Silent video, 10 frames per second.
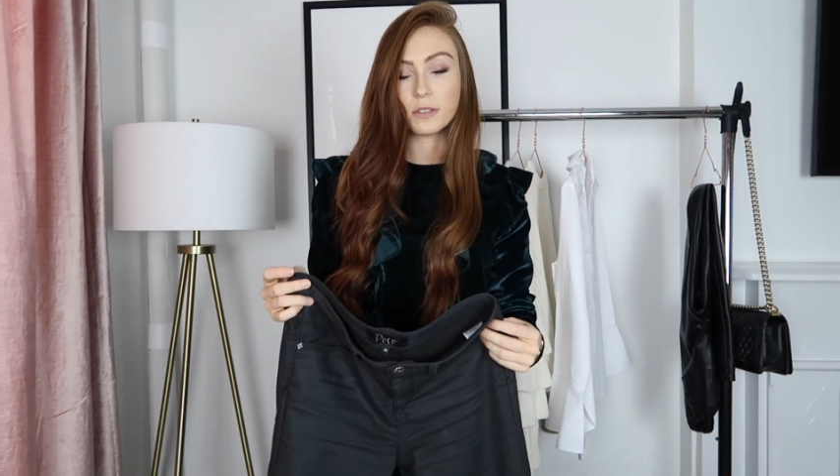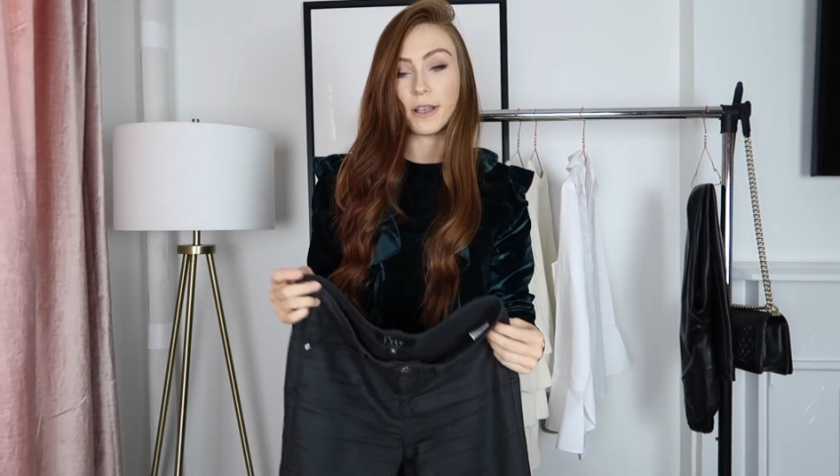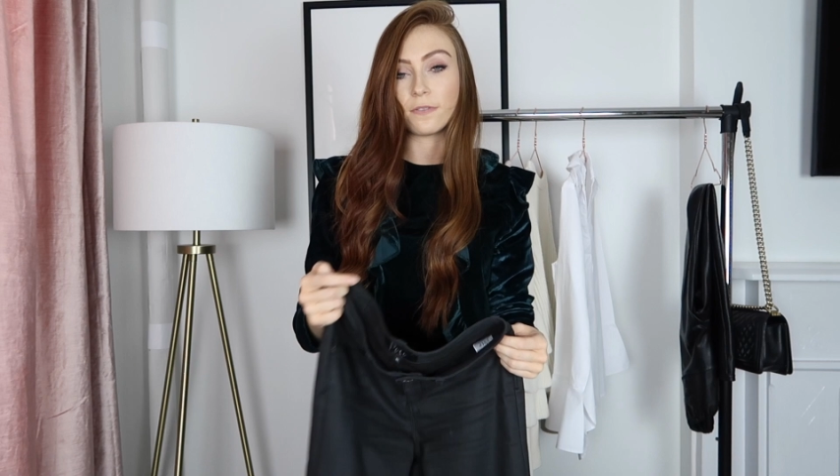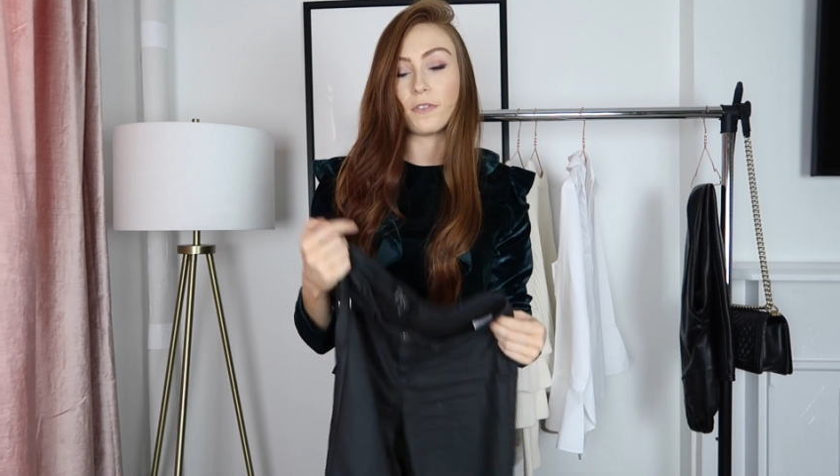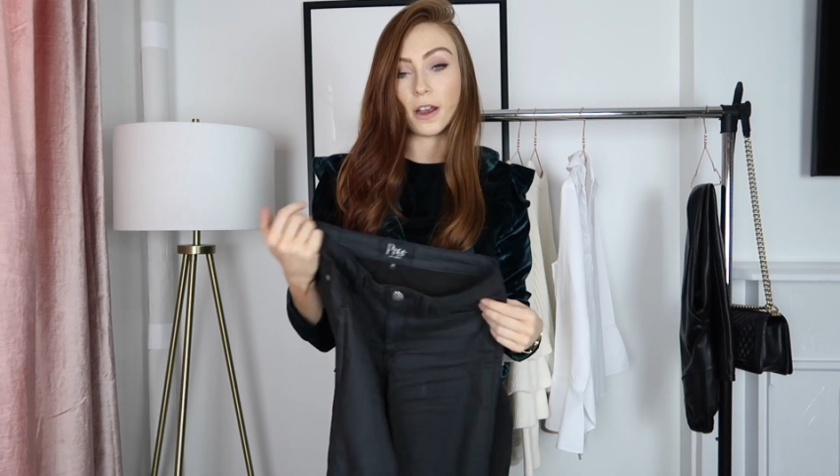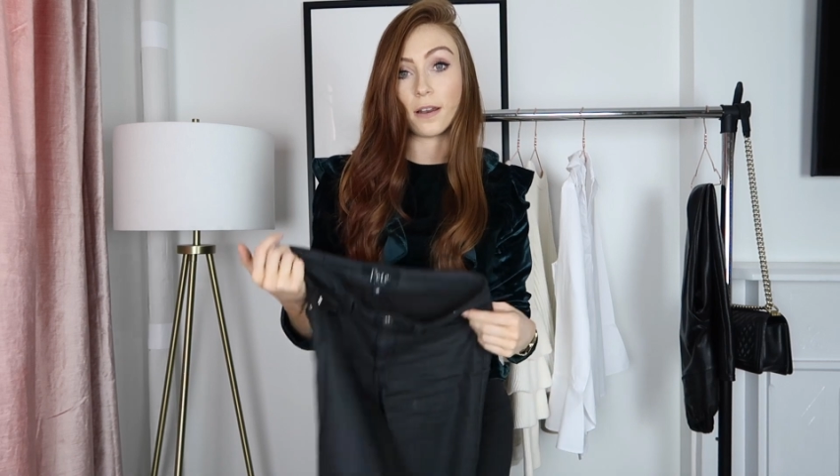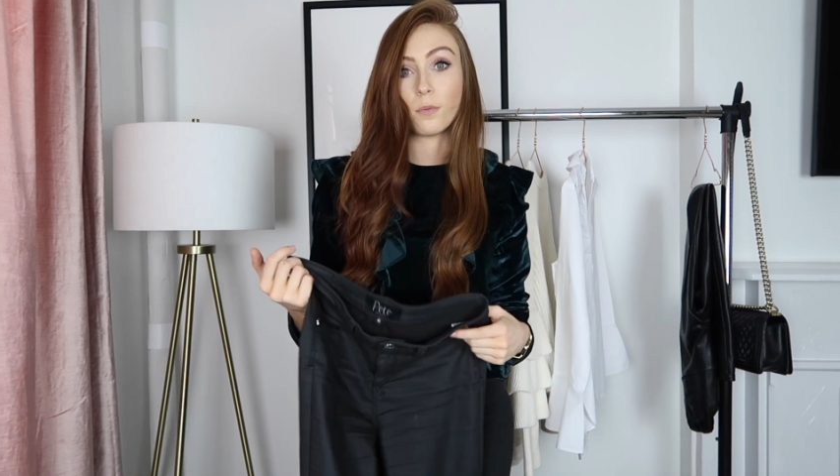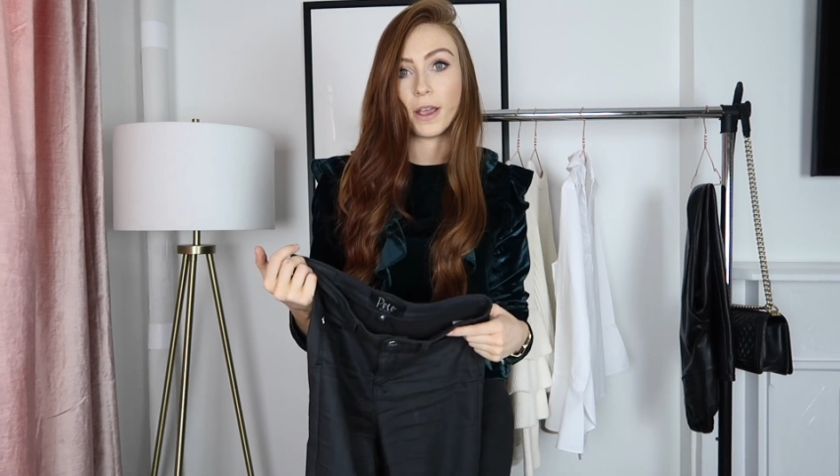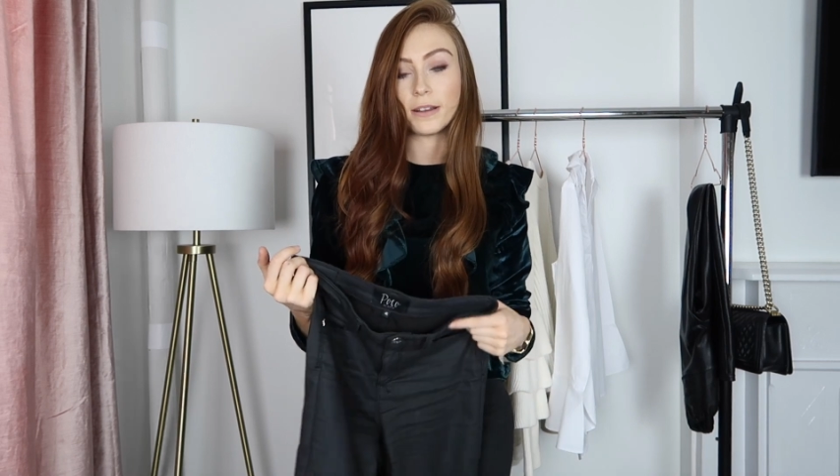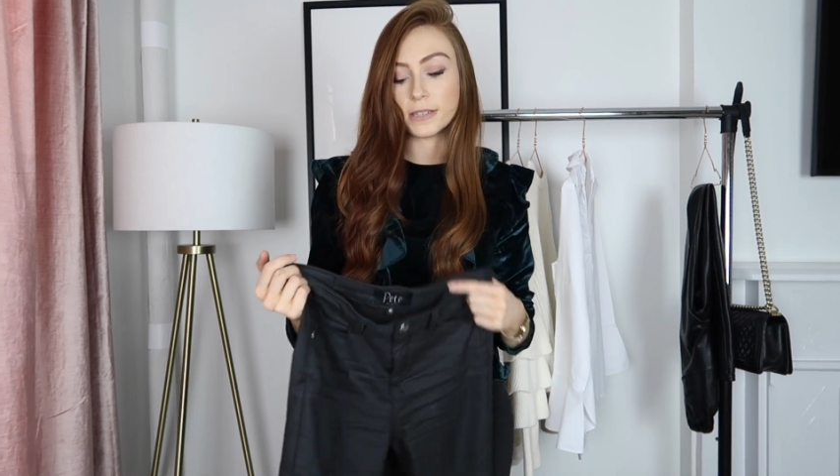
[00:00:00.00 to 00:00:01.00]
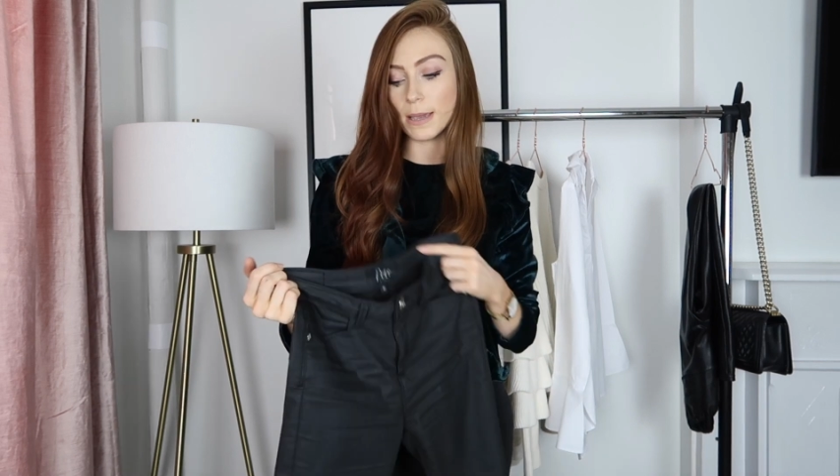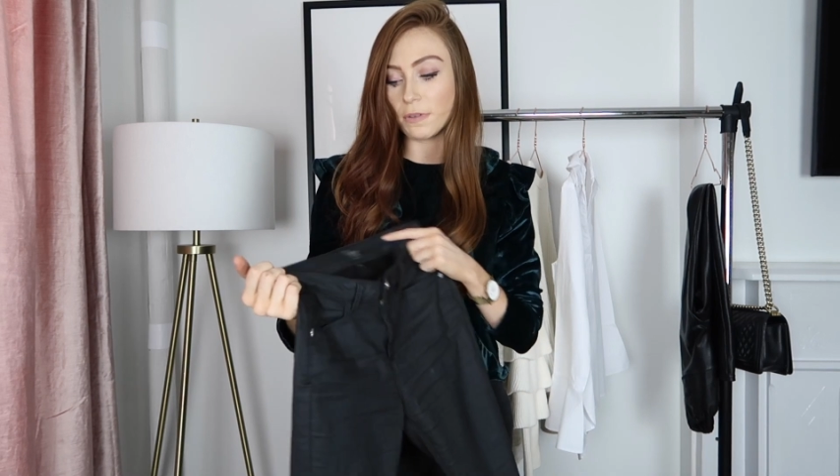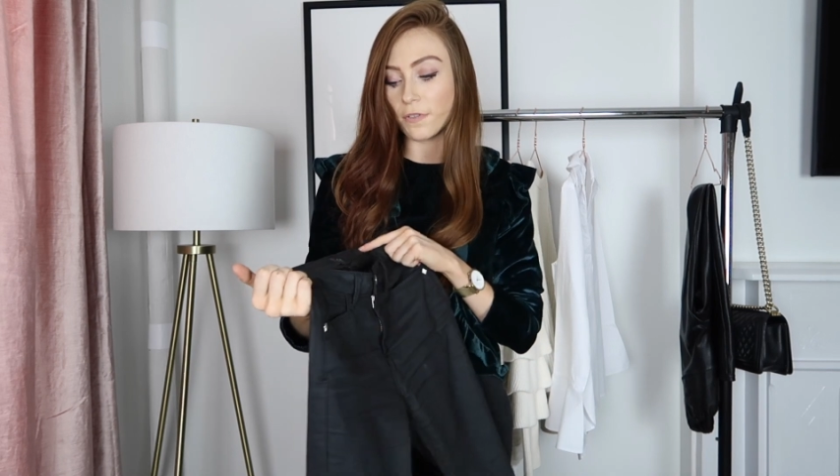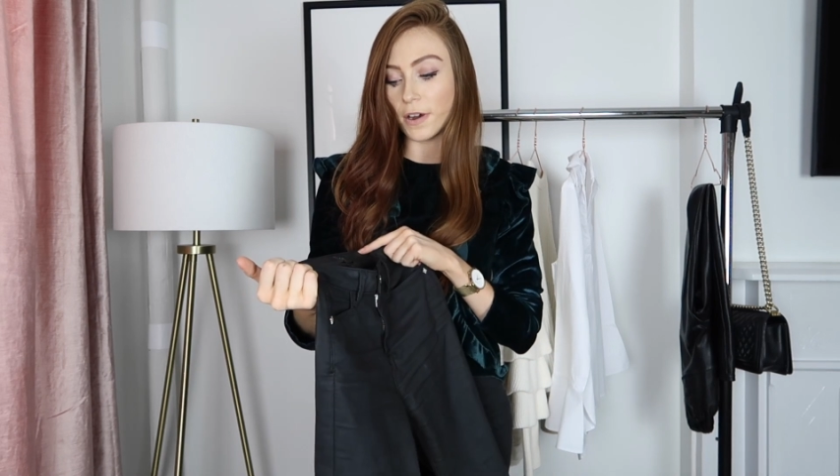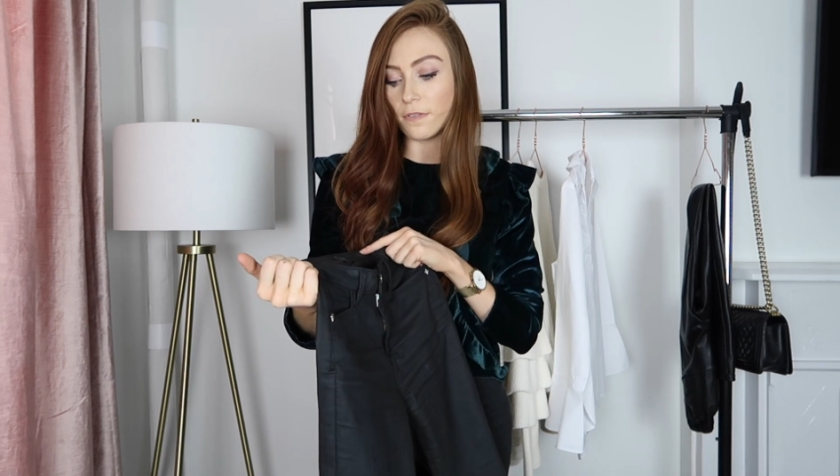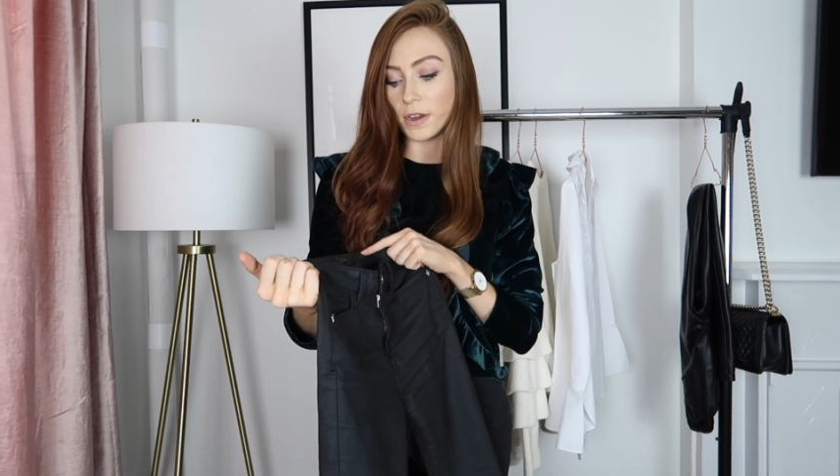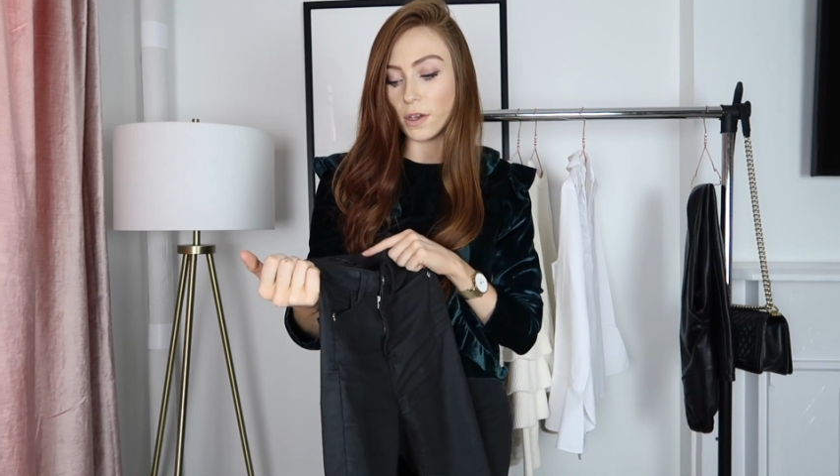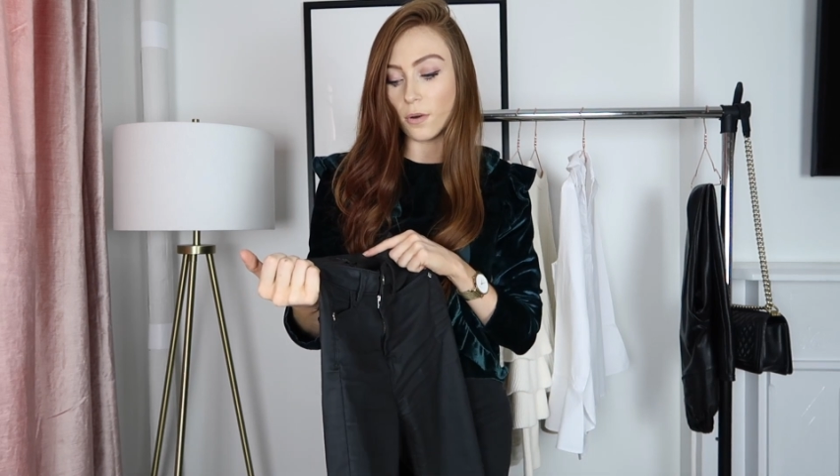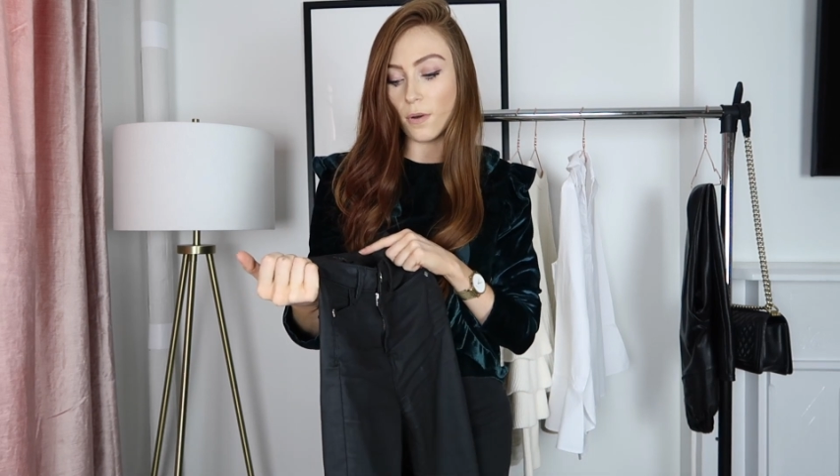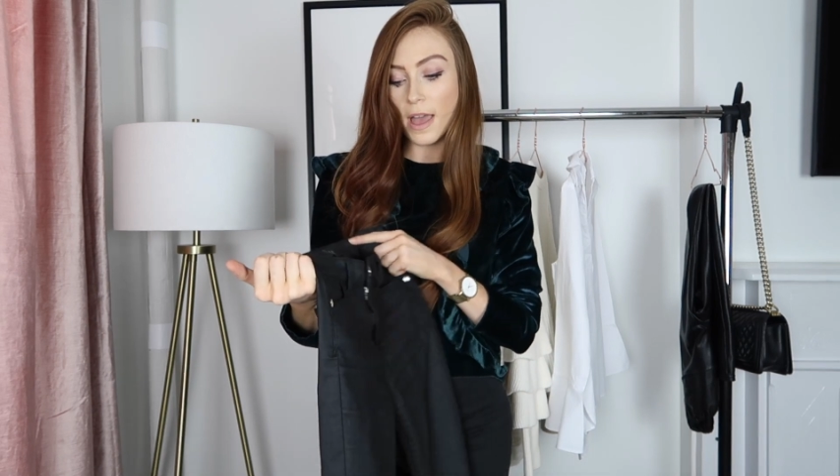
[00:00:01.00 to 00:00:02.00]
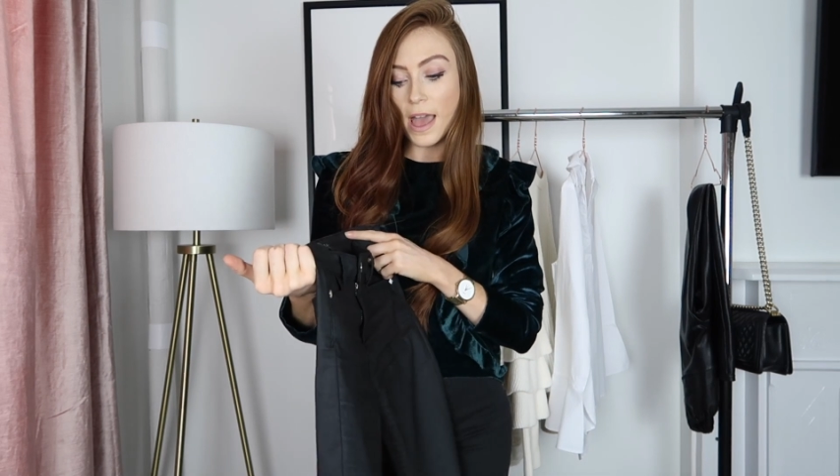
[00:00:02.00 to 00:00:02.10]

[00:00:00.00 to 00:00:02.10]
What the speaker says: so I figured I'd wait to keep it for a video.